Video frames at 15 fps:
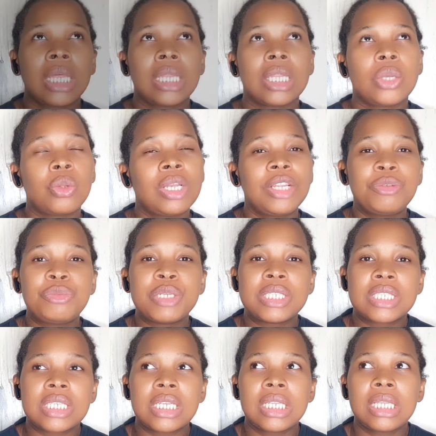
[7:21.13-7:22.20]
The only
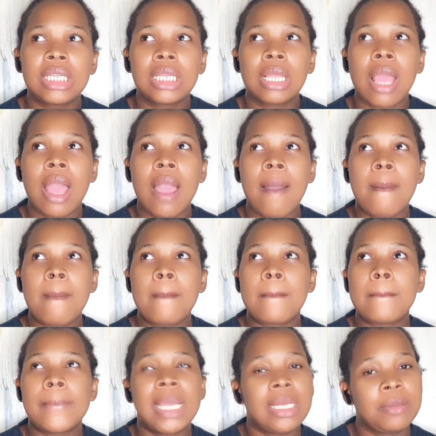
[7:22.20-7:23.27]
reason
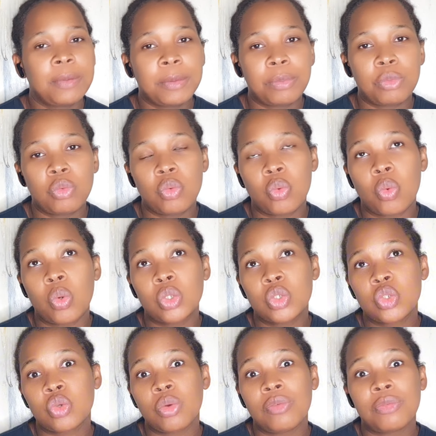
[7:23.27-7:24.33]
many people want
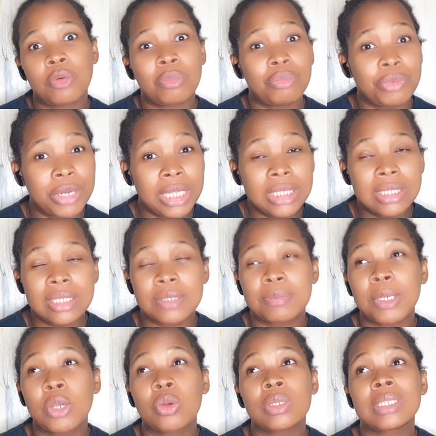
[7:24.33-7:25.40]
to go for braids is
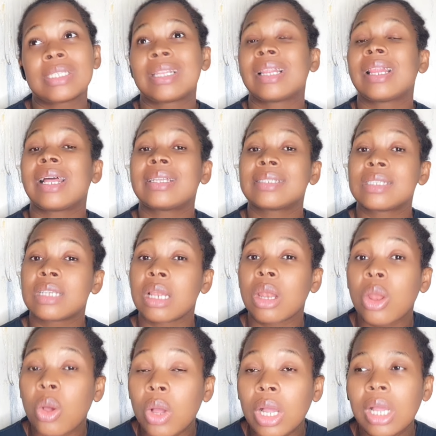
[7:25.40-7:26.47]
because it lasts
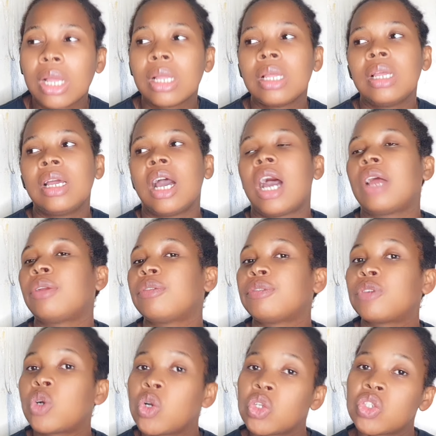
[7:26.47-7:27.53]
long, and
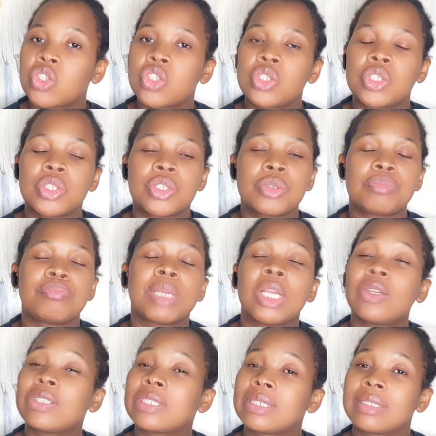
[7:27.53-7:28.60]
of course,
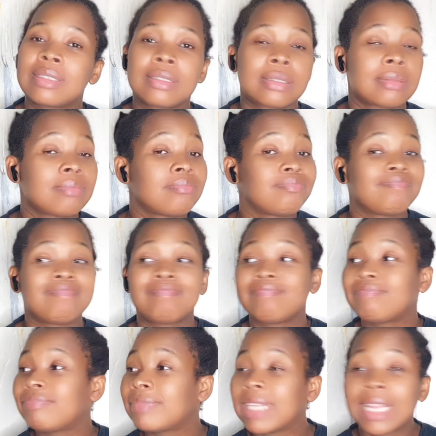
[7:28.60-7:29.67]
because
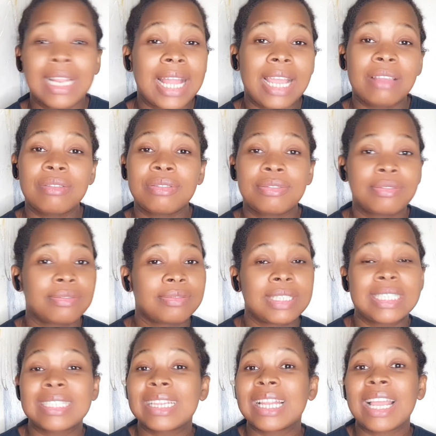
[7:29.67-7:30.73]
life
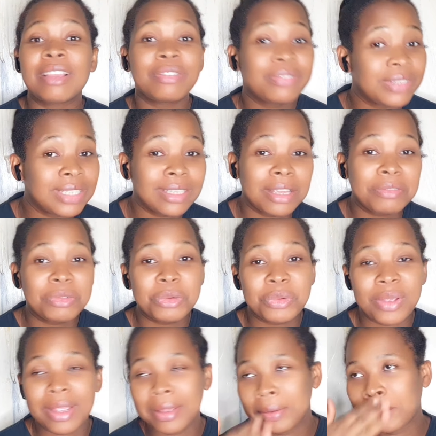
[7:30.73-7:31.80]
is lifing
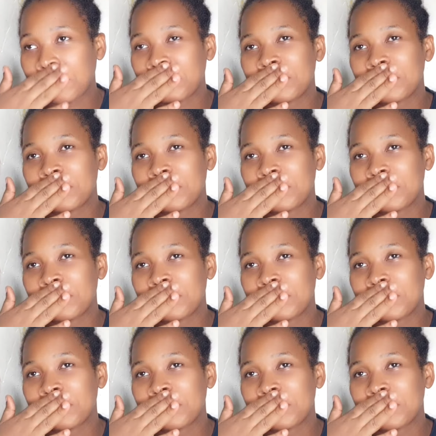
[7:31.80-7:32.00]
everywhere